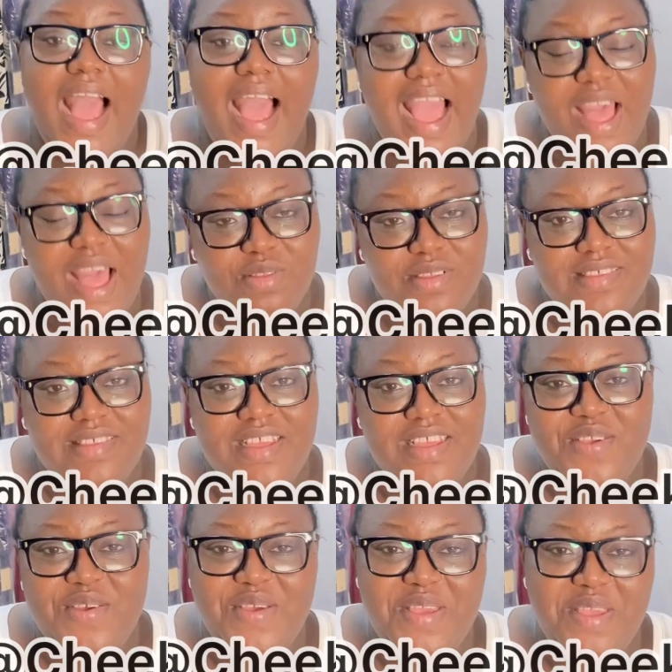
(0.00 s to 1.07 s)
I will see
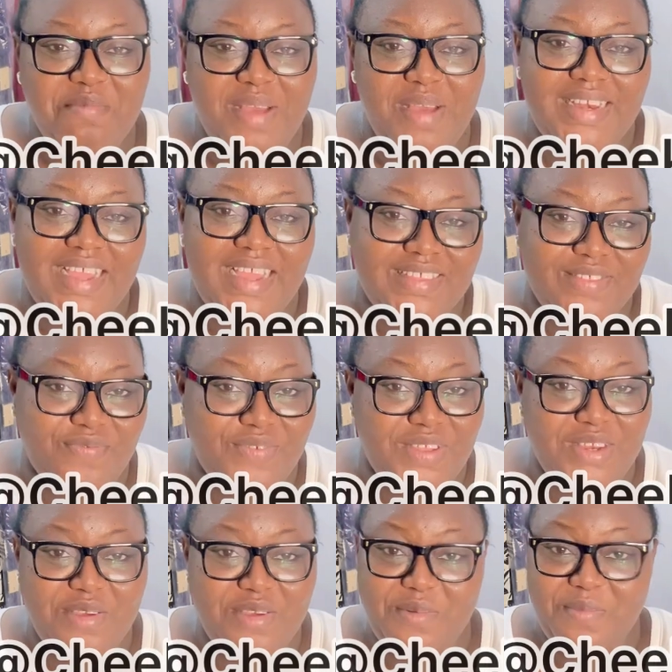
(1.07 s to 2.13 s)
you in my next
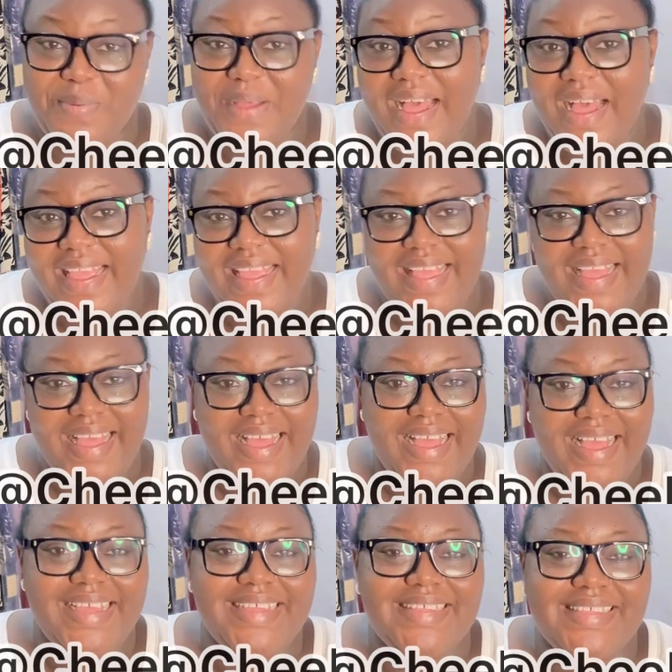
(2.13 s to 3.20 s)
video. Bye,
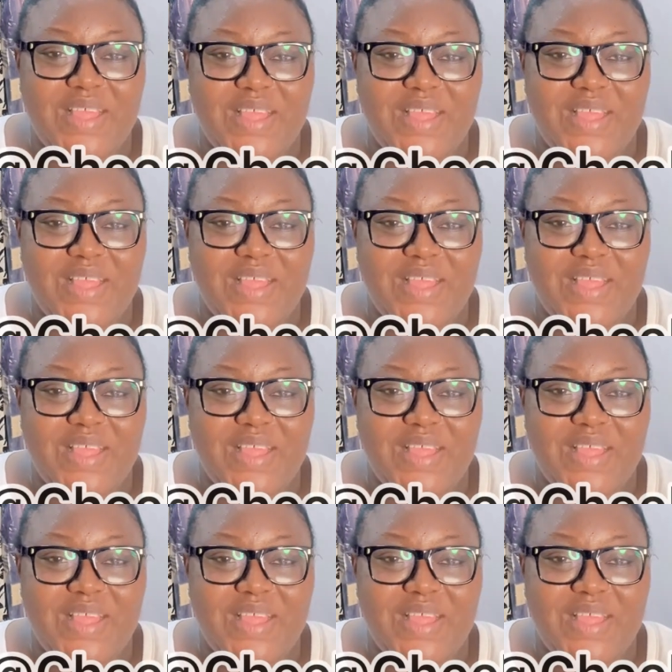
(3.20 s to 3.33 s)
guys.